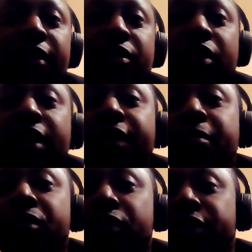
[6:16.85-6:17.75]
you're either a
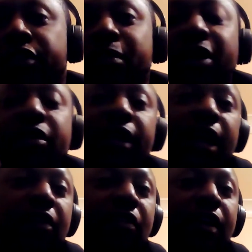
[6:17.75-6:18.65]
policeman or a
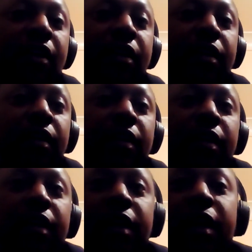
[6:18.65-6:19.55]
gangster,
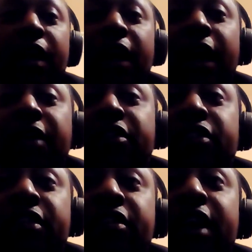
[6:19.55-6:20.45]
and
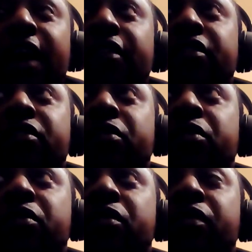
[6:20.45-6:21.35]
she starts to,